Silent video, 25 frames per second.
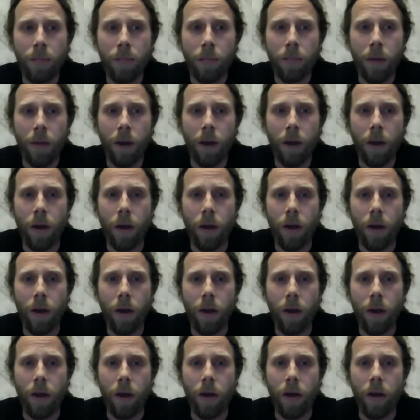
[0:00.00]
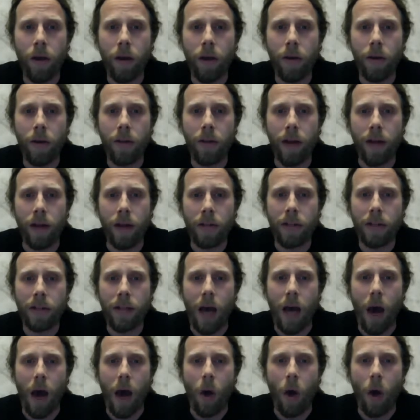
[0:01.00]
Uh, and that's
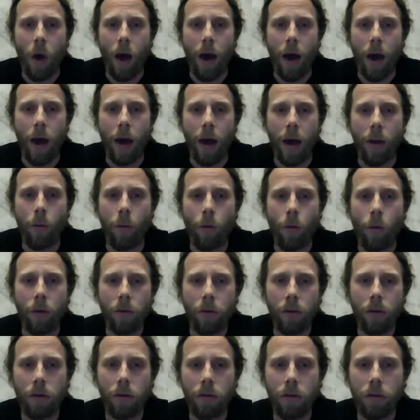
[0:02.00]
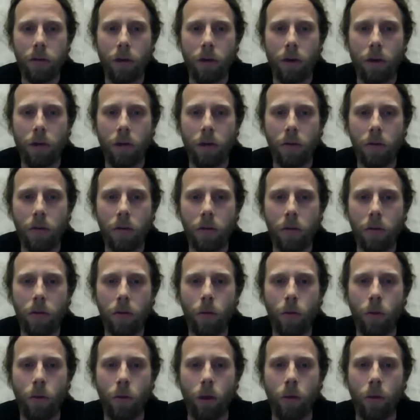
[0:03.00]
how I wanted to start to
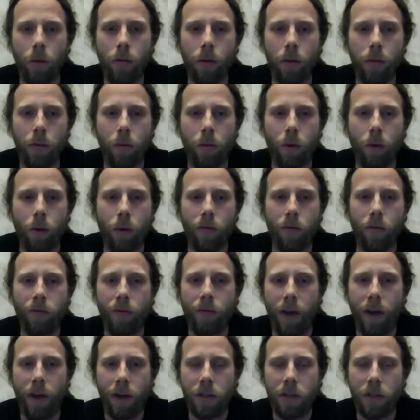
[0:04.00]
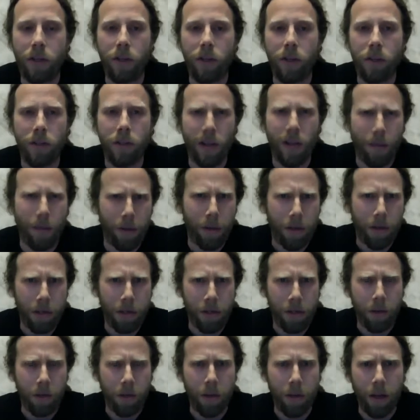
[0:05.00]
work with more fashion and celebrity
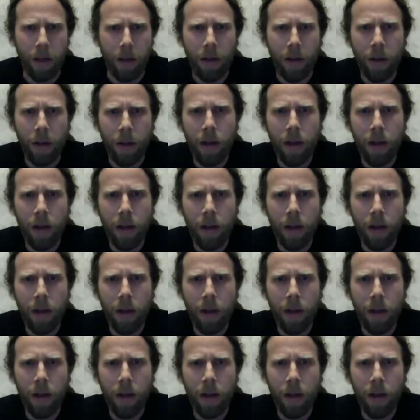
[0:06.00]
shooting.